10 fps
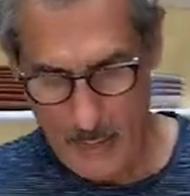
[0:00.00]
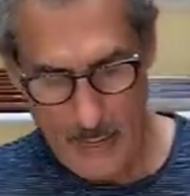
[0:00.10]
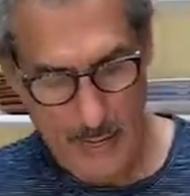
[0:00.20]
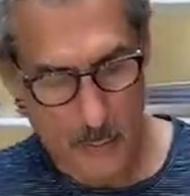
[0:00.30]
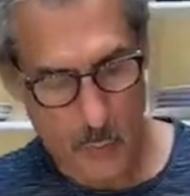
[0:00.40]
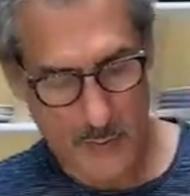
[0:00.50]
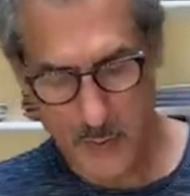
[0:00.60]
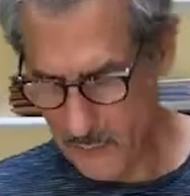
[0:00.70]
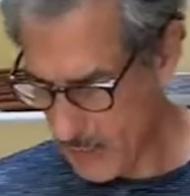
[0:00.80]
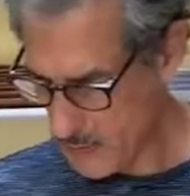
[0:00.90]
And once you've
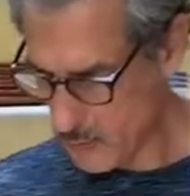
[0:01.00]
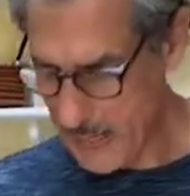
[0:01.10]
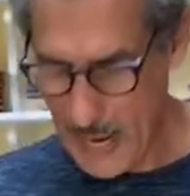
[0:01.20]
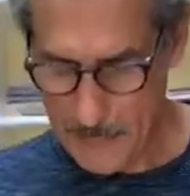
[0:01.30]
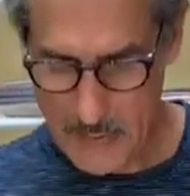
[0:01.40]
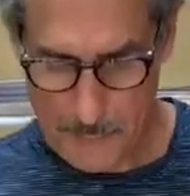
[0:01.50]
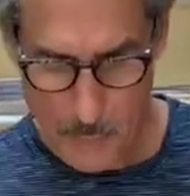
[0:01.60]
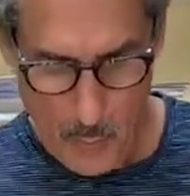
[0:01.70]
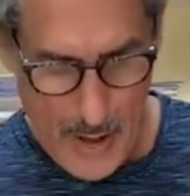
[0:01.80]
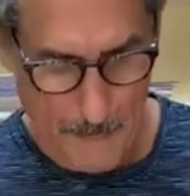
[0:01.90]
got your cabbage
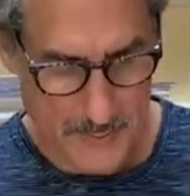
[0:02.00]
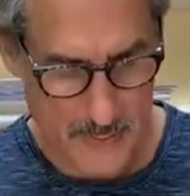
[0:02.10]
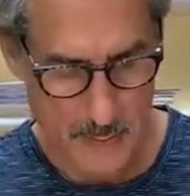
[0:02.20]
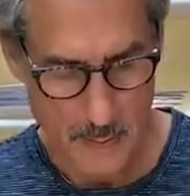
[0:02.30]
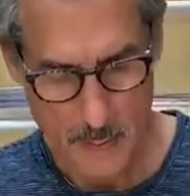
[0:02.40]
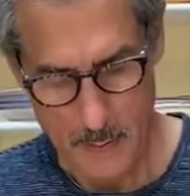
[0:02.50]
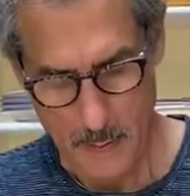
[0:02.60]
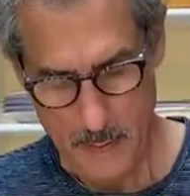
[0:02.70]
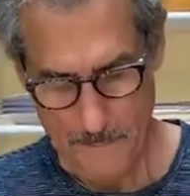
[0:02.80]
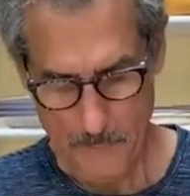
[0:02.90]
prepped,
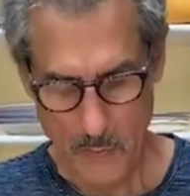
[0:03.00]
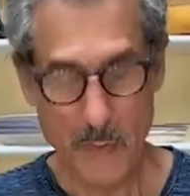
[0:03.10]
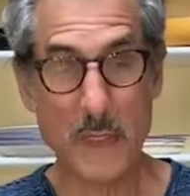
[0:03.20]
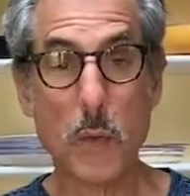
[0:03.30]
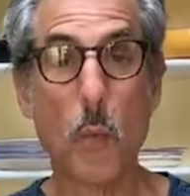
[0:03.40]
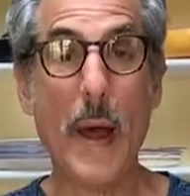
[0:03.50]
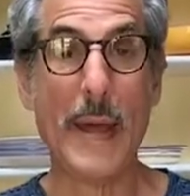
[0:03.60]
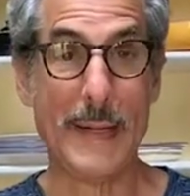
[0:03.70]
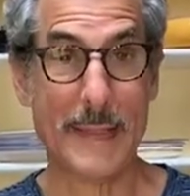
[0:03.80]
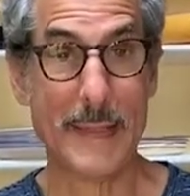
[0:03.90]
you need to weigh
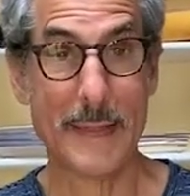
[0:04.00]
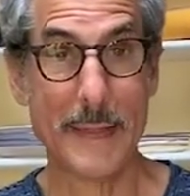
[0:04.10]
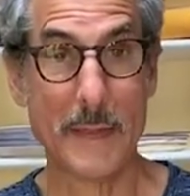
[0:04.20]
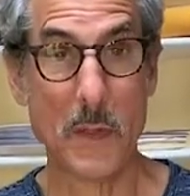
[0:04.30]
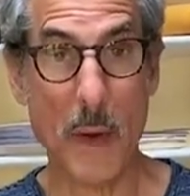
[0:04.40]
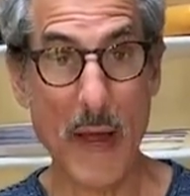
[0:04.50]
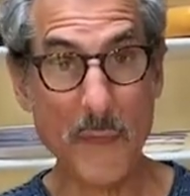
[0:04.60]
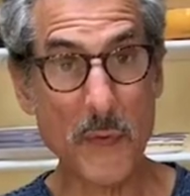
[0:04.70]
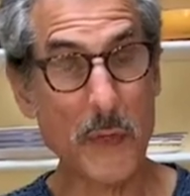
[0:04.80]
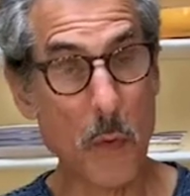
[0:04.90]
it. So after
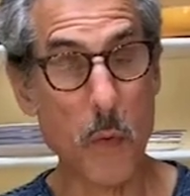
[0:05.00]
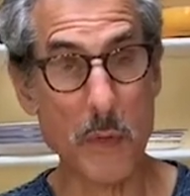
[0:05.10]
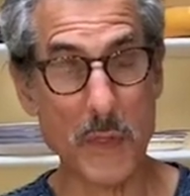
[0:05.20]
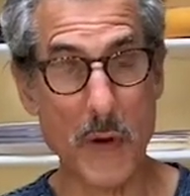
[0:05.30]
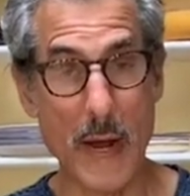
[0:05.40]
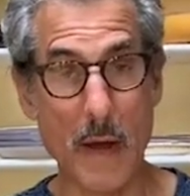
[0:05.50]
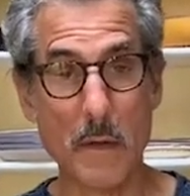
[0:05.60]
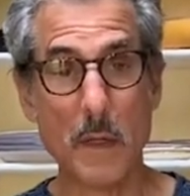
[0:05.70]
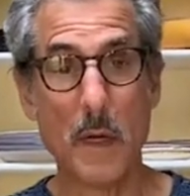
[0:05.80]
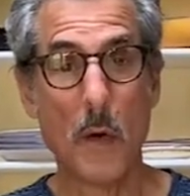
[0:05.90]
the cores are
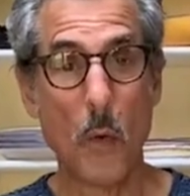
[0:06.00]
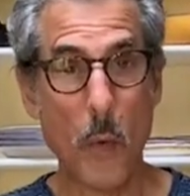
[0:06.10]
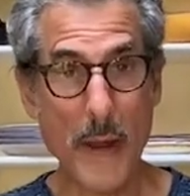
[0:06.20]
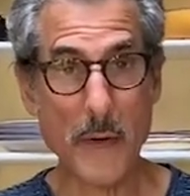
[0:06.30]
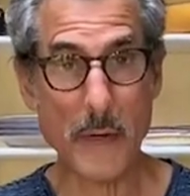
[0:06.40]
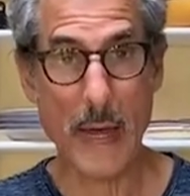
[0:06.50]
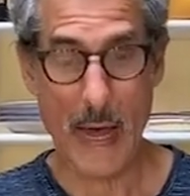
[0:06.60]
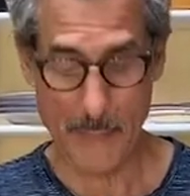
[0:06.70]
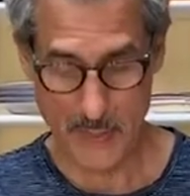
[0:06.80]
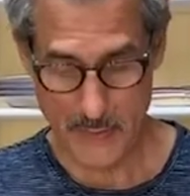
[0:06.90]
out, weigh your
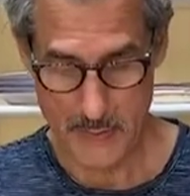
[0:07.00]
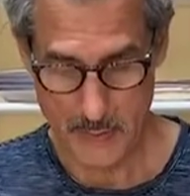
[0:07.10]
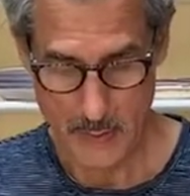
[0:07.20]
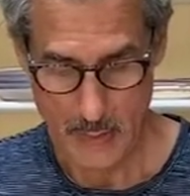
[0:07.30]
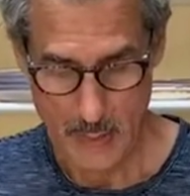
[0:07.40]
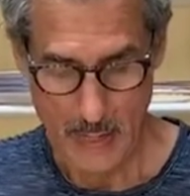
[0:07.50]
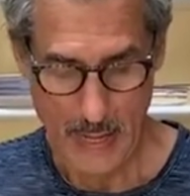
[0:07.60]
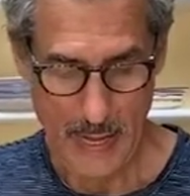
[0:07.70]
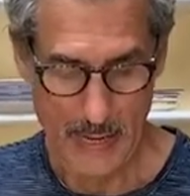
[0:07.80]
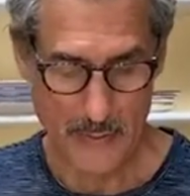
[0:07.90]
cabbage,
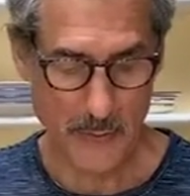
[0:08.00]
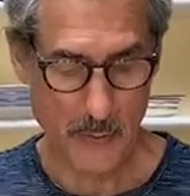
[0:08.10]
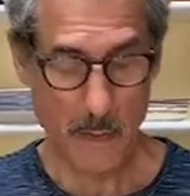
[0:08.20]
and